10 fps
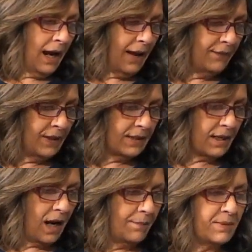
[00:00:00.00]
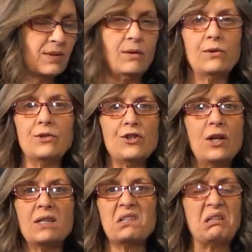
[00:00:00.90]
And these tops are
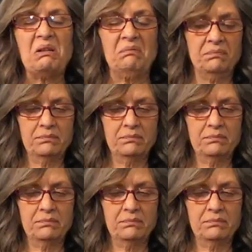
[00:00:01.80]
just,